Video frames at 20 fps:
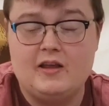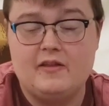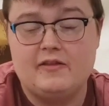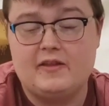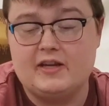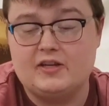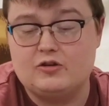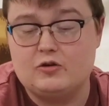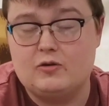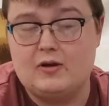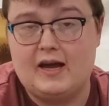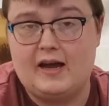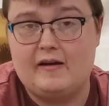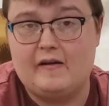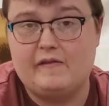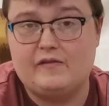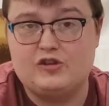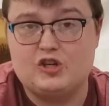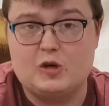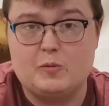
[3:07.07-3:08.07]
They do
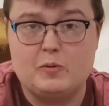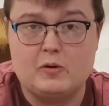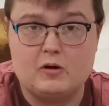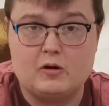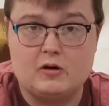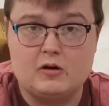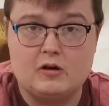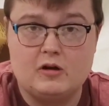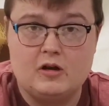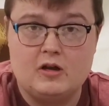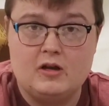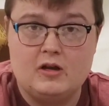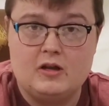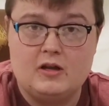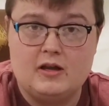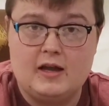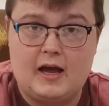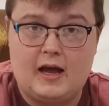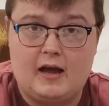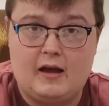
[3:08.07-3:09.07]
have cheaper
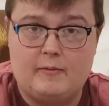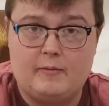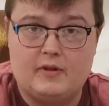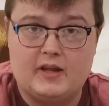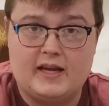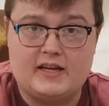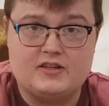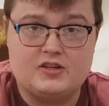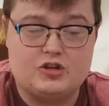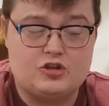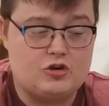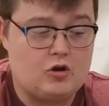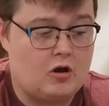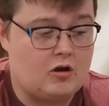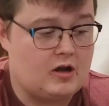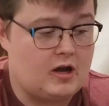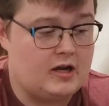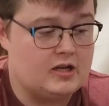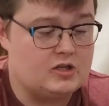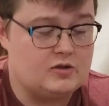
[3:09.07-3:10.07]
lines of
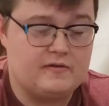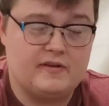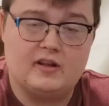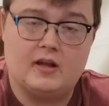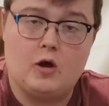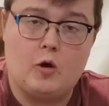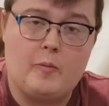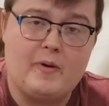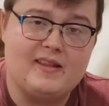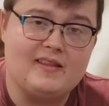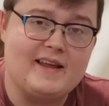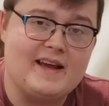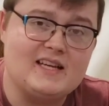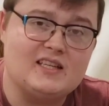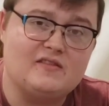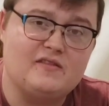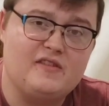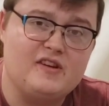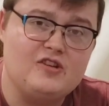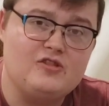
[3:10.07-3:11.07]
shotguns with a little bit less
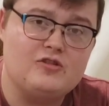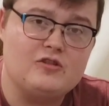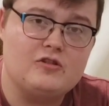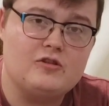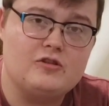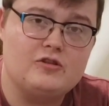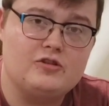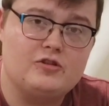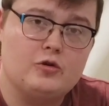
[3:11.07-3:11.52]
features.